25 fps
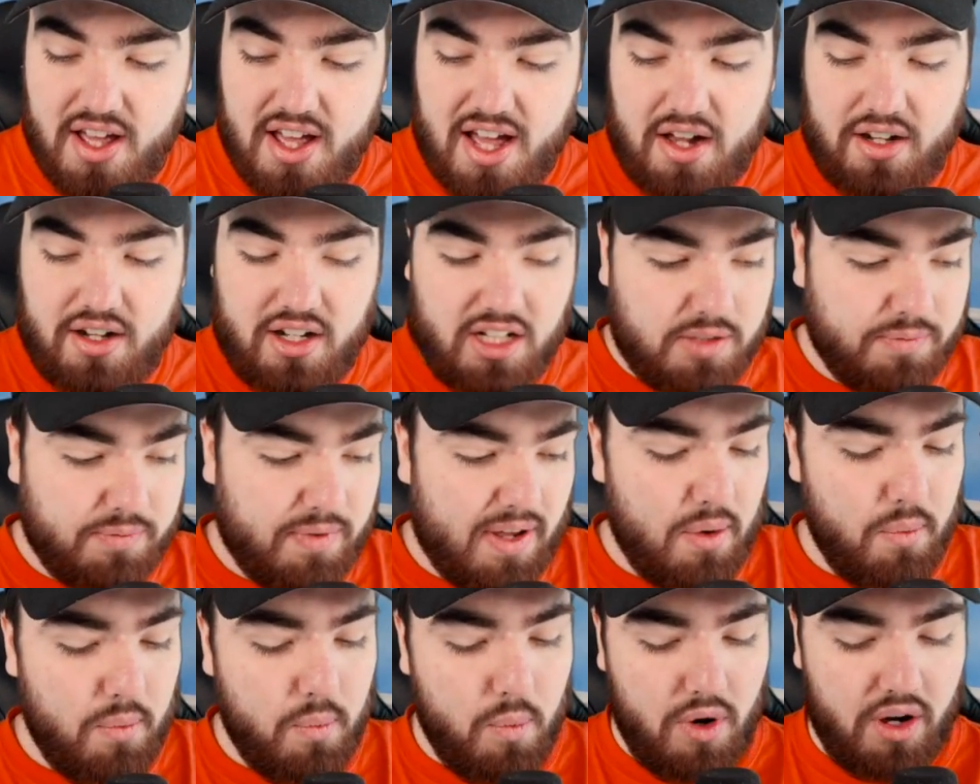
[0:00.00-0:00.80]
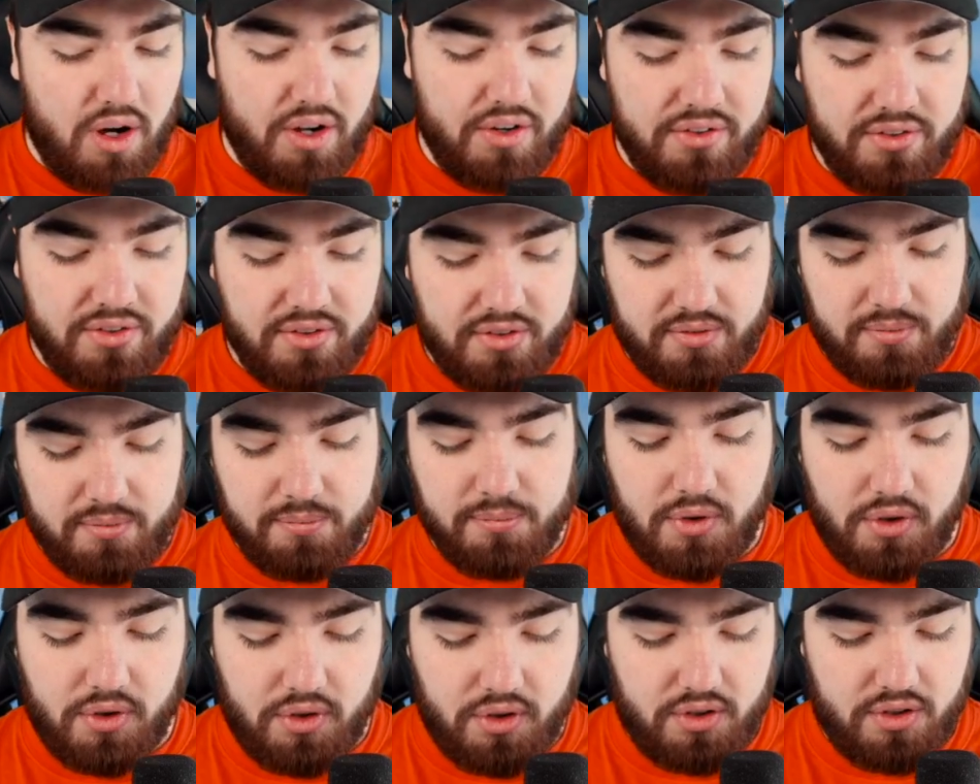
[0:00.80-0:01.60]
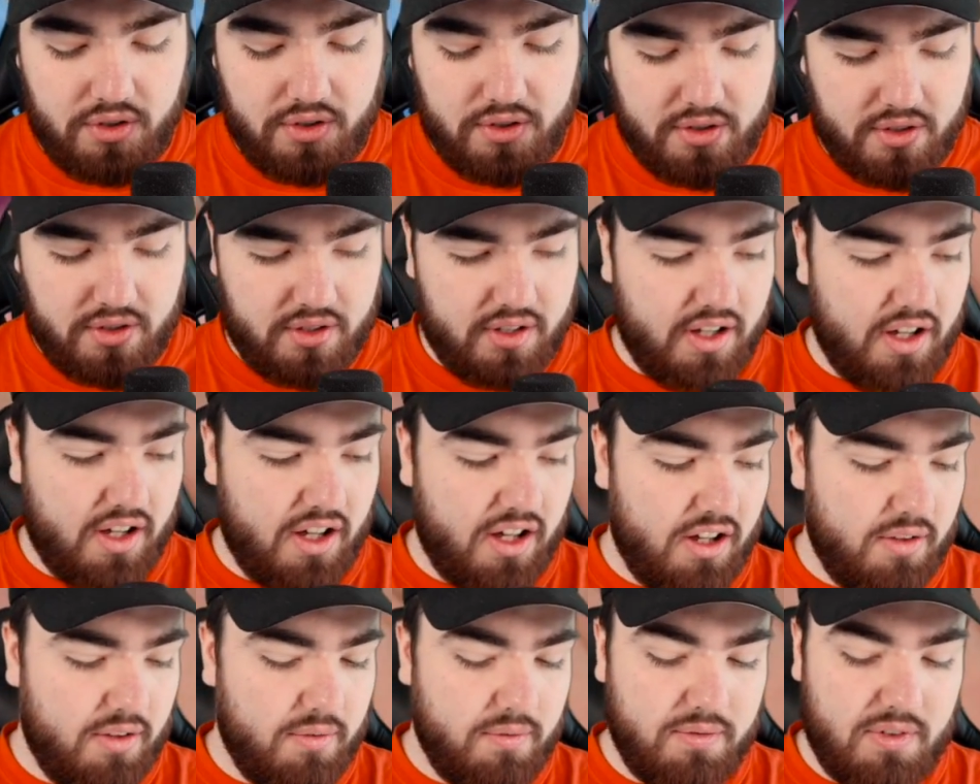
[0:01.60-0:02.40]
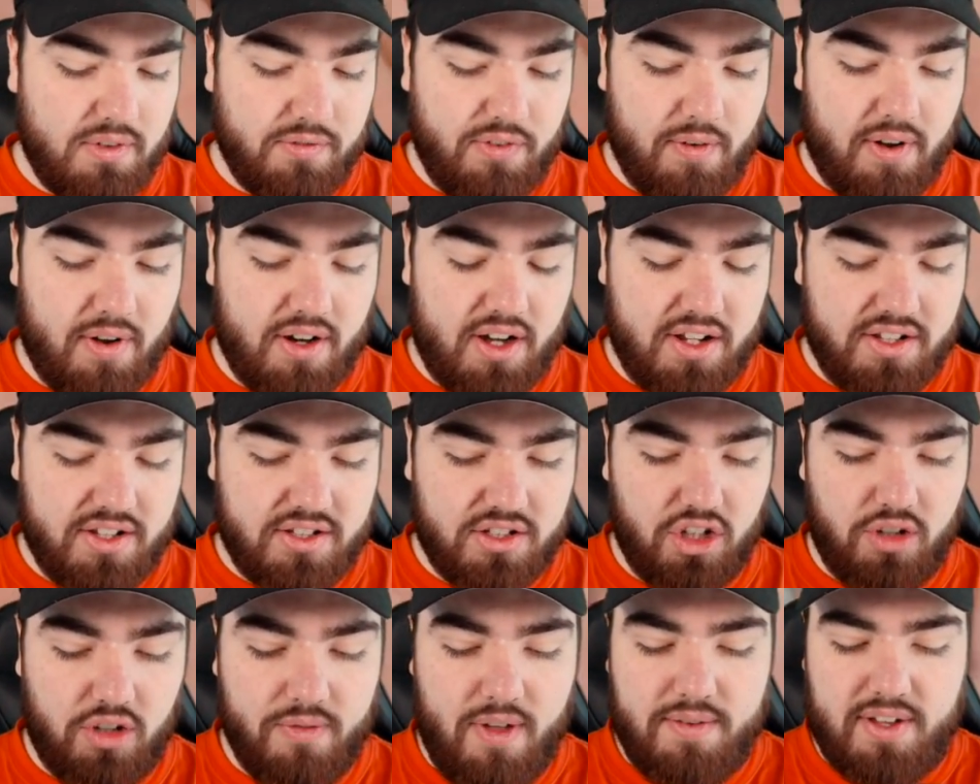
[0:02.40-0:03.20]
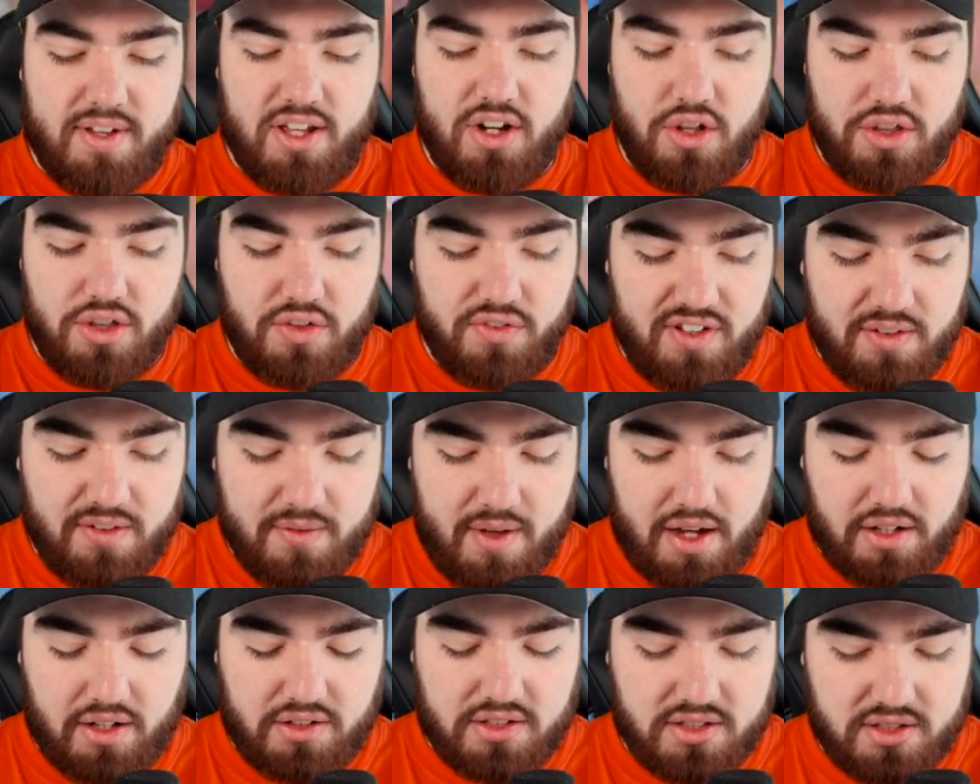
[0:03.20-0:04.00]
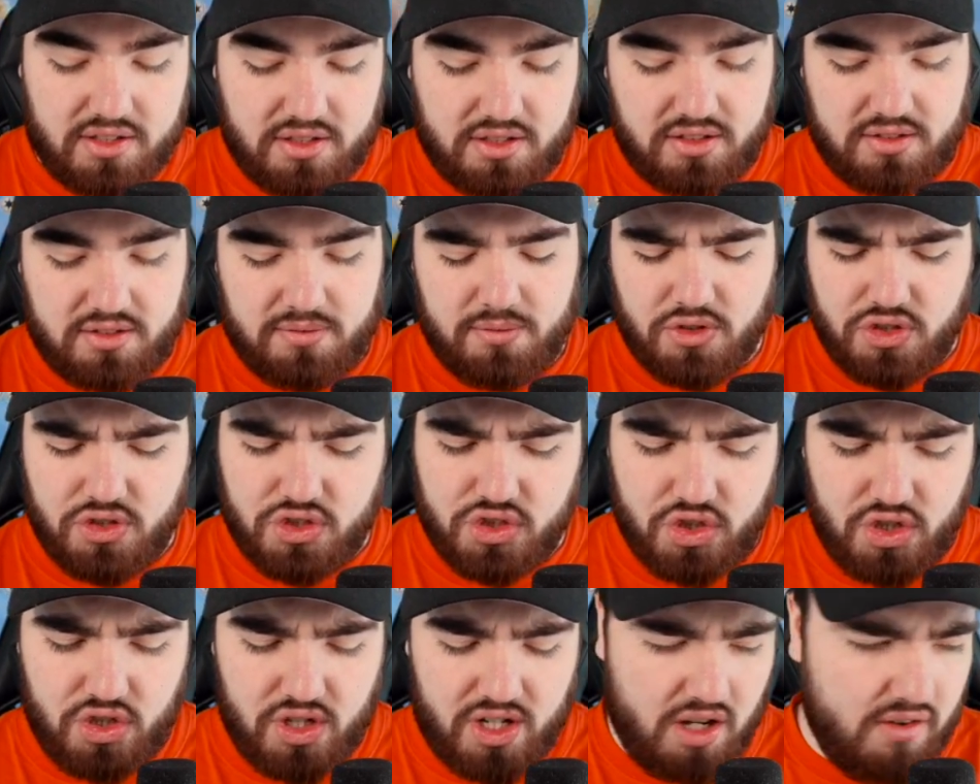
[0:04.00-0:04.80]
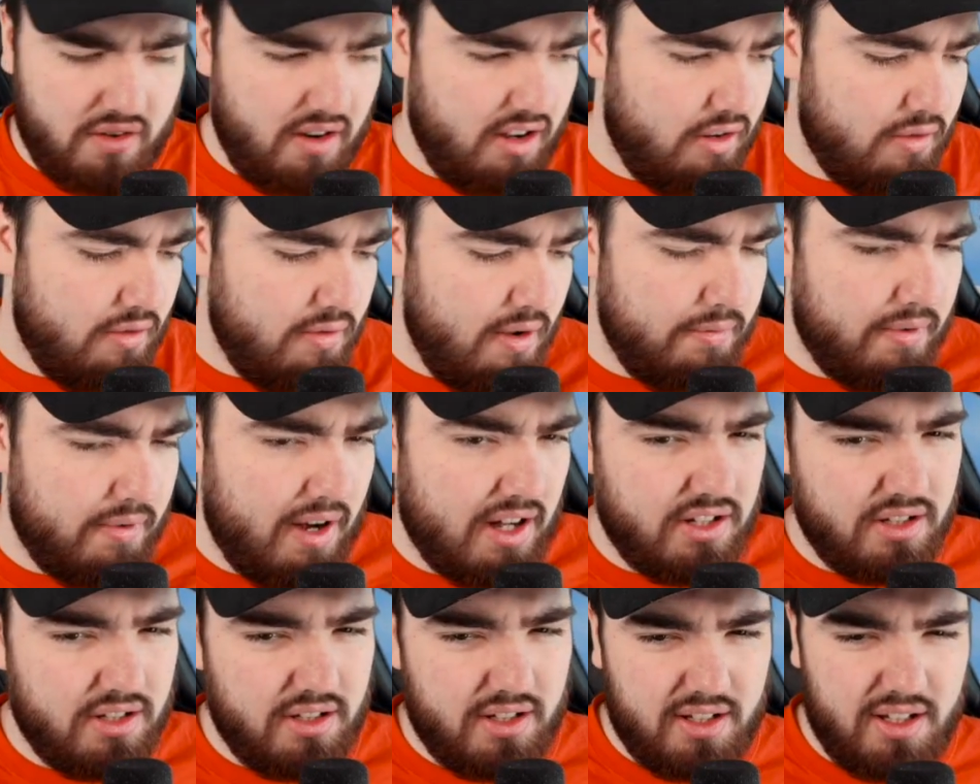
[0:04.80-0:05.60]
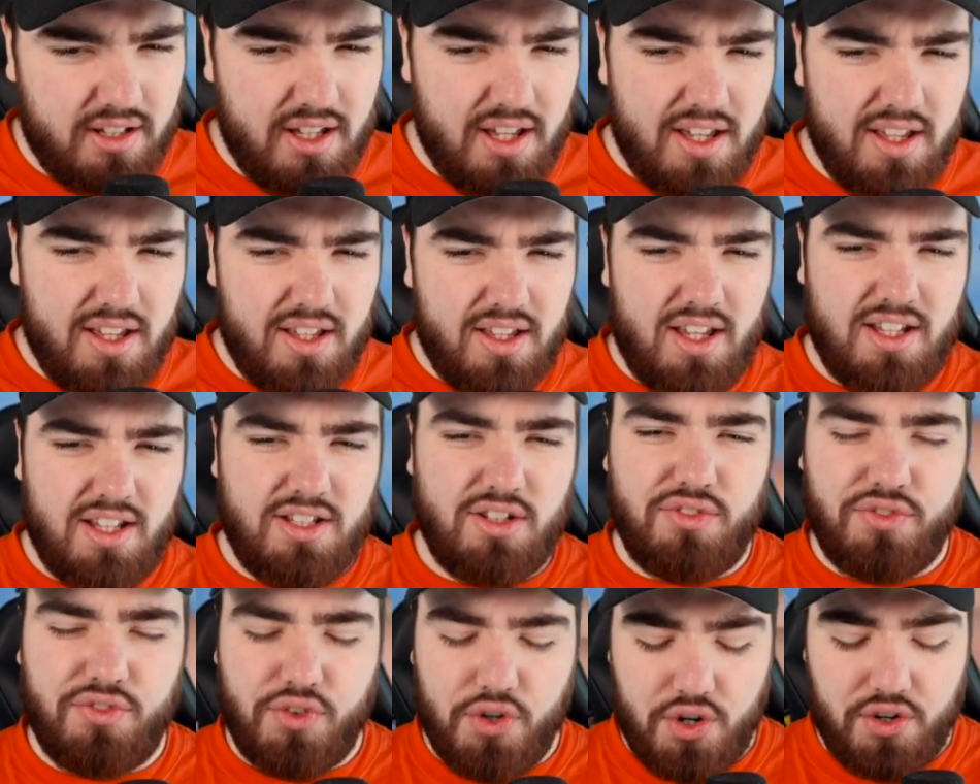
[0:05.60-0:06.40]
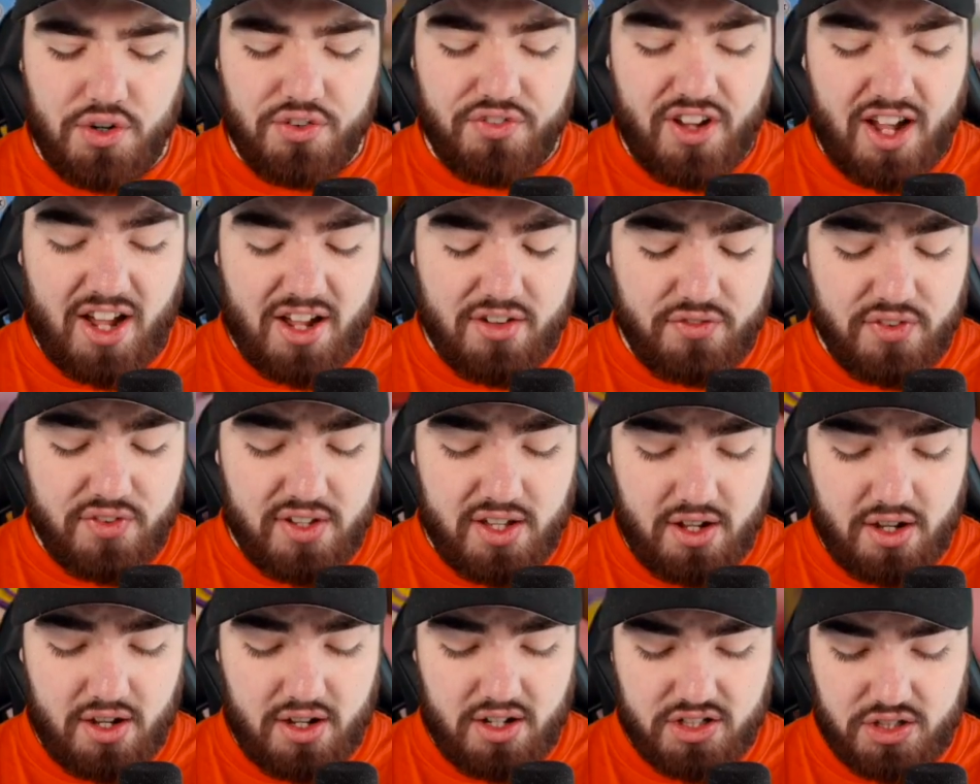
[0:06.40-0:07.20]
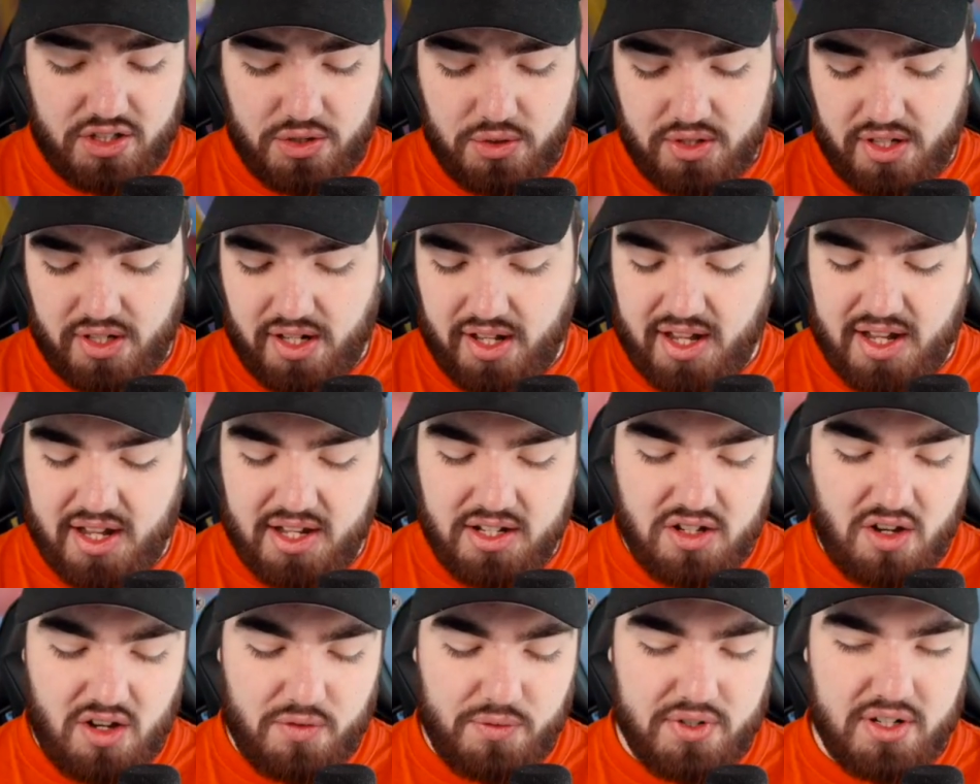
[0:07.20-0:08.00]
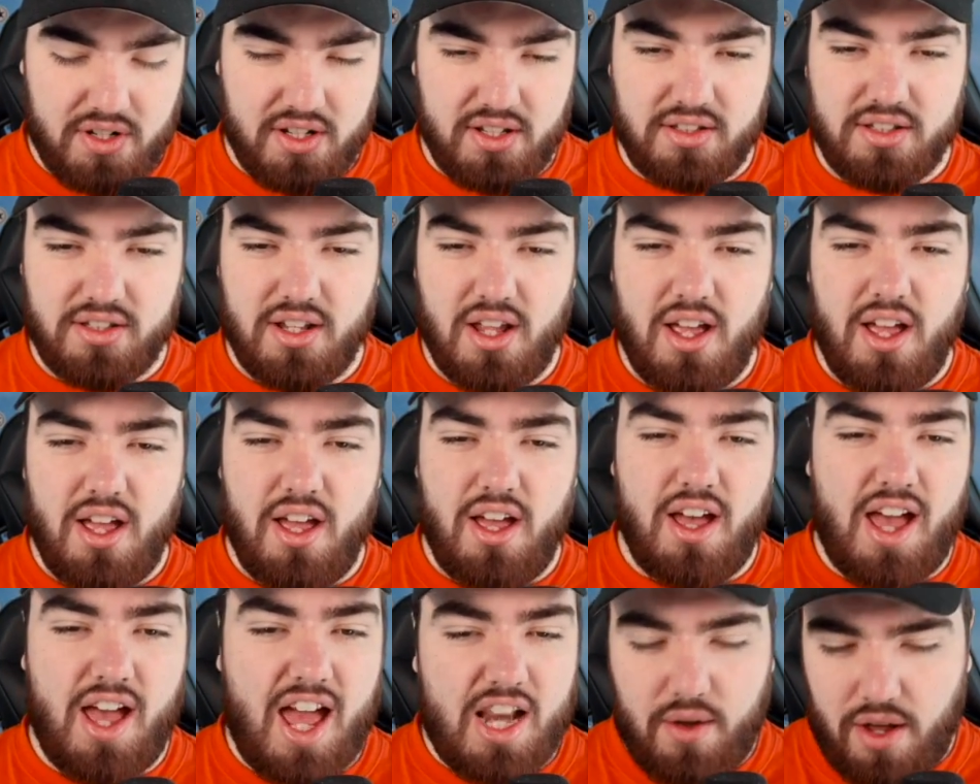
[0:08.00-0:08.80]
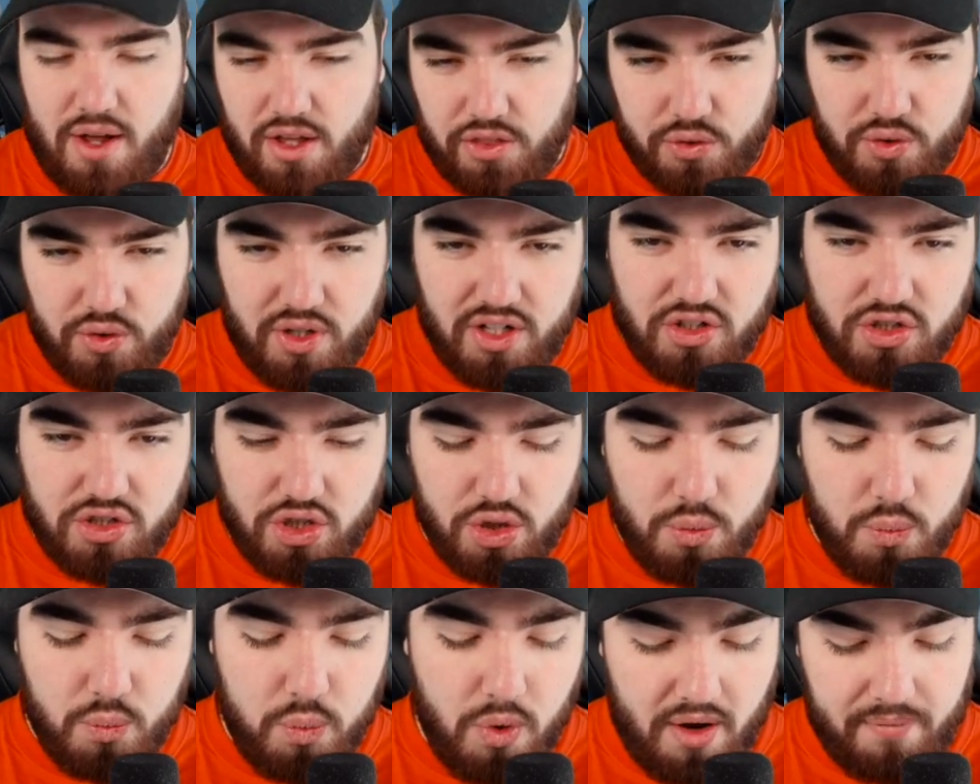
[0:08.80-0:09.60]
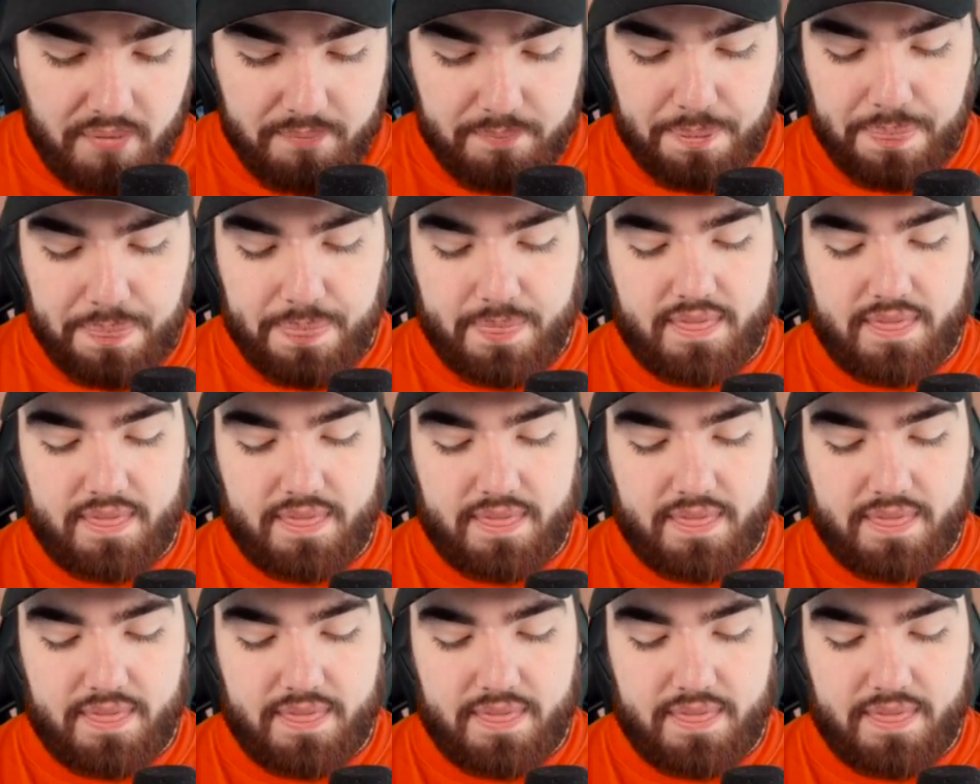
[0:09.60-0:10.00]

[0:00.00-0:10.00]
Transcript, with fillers: I would expect 1 more, if I'm honest. Or maybe another V-Max. I'm not sure. I can't really remember, actually. Is it 4 or 5 V-cards you usually get in Japanese? Anyway, 3, 2, 1.